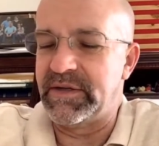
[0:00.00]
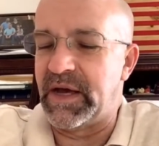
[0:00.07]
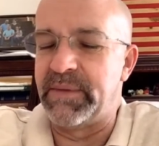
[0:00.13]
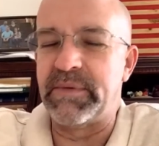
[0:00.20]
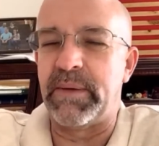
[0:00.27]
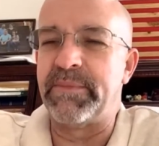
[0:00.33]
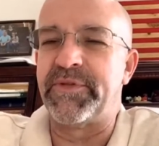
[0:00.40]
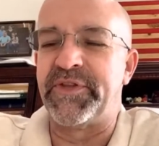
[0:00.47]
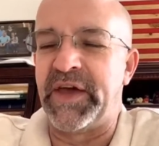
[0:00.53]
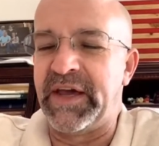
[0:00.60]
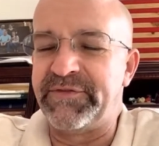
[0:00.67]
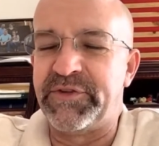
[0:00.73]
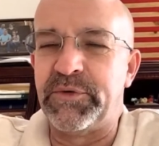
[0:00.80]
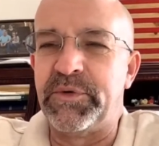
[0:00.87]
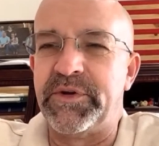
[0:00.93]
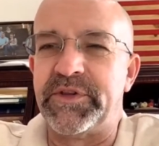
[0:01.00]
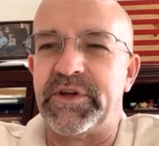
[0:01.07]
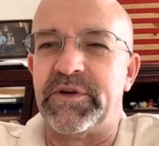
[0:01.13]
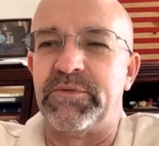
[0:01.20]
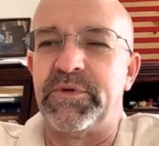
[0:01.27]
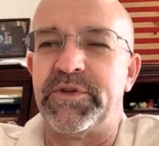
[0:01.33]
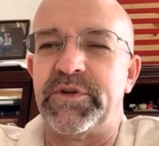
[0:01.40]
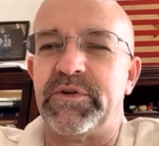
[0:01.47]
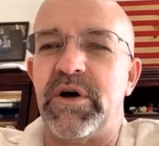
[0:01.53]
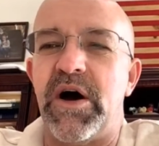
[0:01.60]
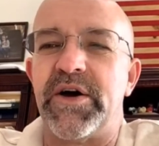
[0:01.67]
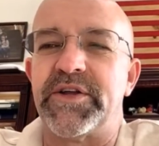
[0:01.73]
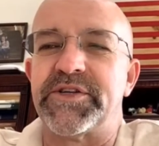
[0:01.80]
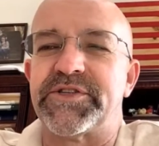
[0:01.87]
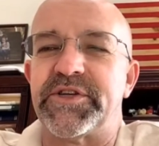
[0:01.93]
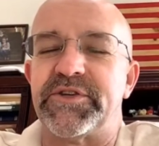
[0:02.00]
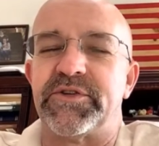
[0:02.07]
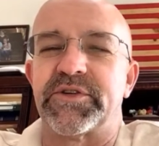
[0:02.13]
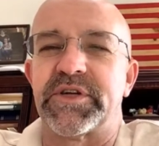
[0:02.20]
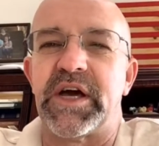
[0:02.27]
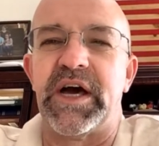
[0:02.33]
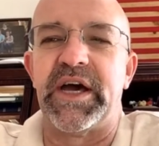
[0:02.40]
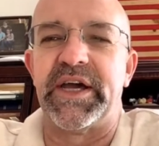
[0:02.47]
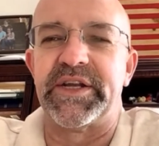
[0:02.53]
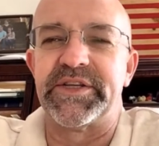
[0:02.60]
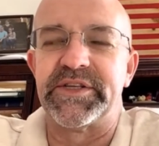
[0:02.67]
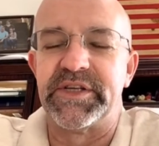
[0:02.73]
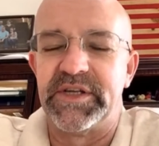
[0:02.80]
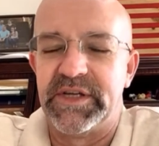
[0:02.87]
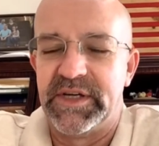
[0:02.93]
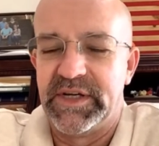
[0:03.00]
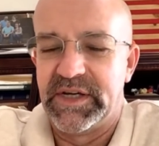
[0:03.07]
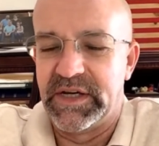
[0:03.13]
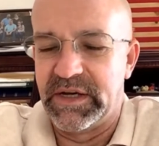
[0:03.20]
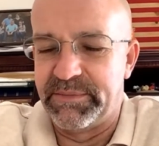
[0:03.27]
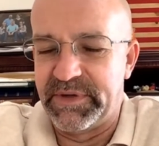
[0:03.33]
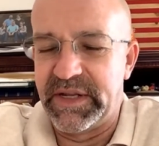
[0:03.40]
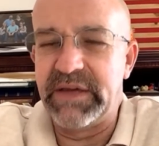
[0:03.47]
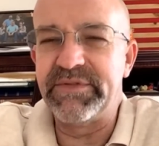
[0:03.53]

I'm thankful when they're honest and they're kind. But